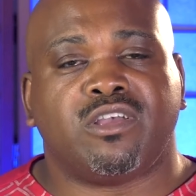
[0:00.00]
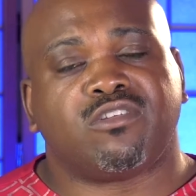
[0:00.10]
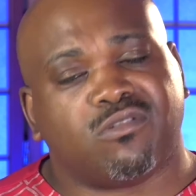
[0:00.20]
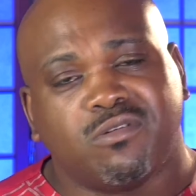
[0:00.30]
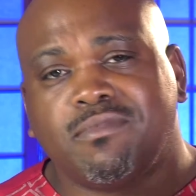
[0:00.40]

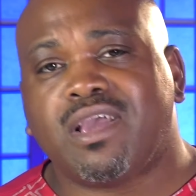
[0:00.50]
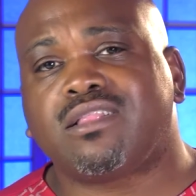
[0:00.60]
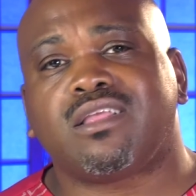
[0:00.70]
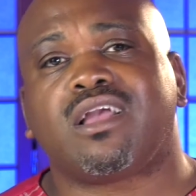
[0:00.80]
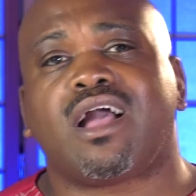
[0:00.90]
So the
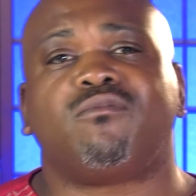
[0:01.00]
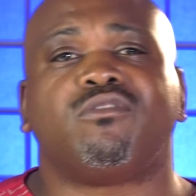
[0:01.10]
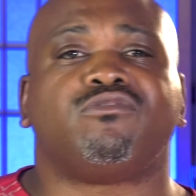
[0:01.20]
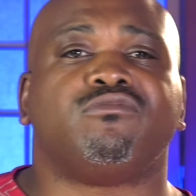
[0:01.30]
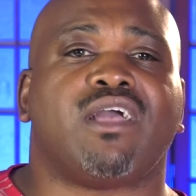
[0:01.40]
main thing I
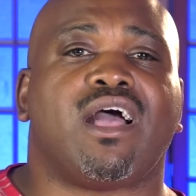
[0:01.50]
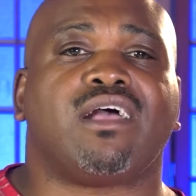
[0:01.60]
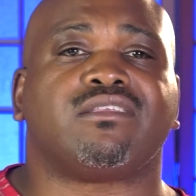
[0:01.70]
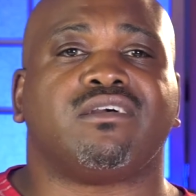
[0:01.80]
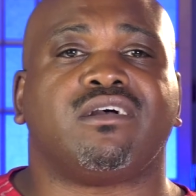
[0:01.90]
want you
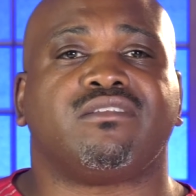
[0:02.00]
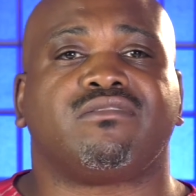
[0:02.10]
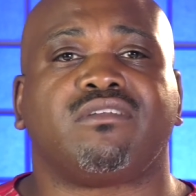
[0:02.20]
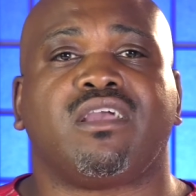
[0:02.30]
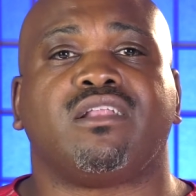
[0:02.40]
guys to
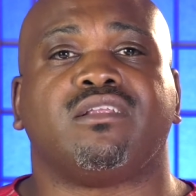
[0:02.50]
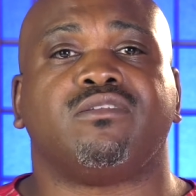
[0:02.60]
understand